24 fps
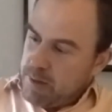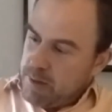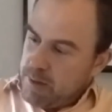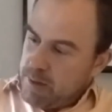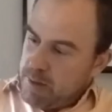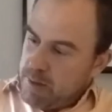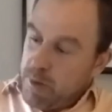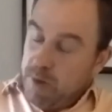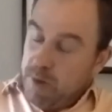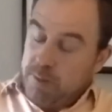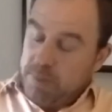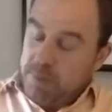
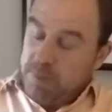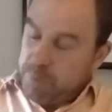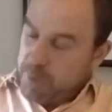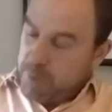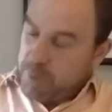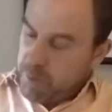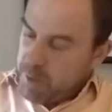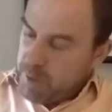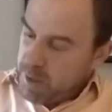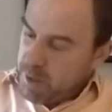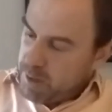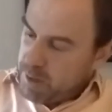well,
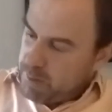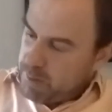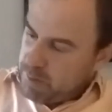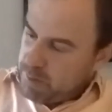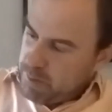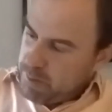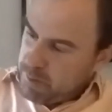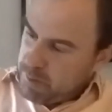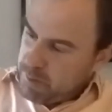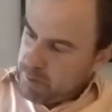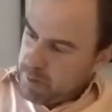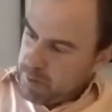probably the,
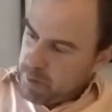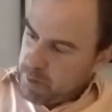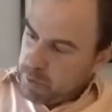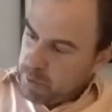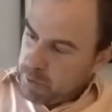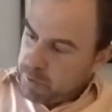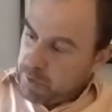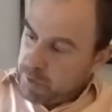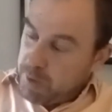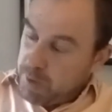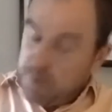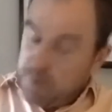the
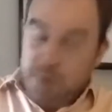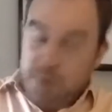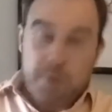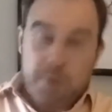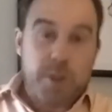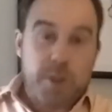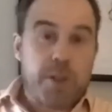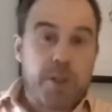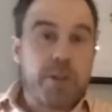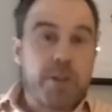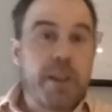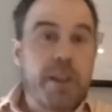most famous
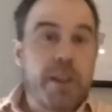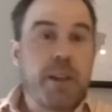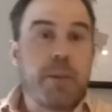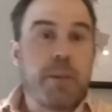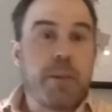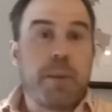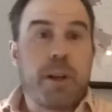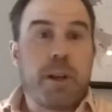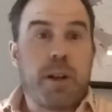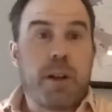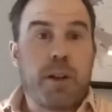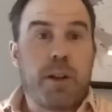one you'll hear
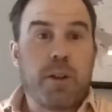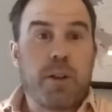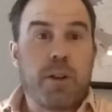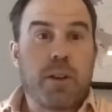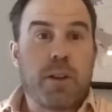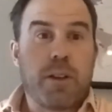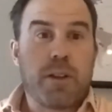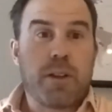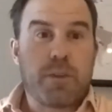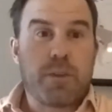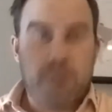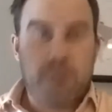about it a lot
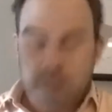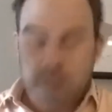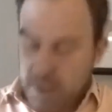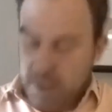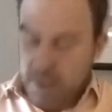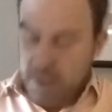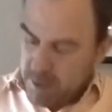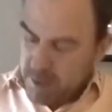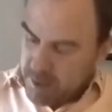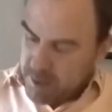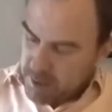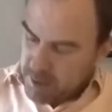this week
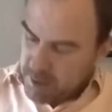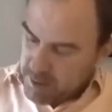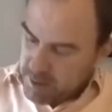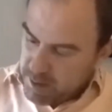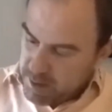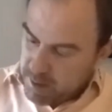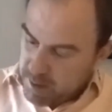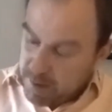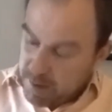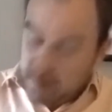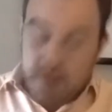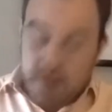is in
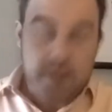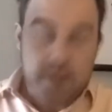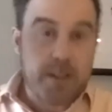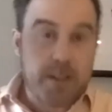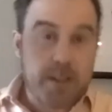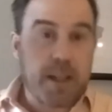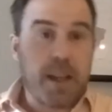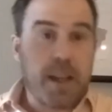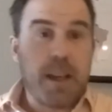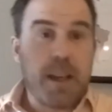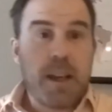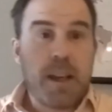
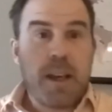1930,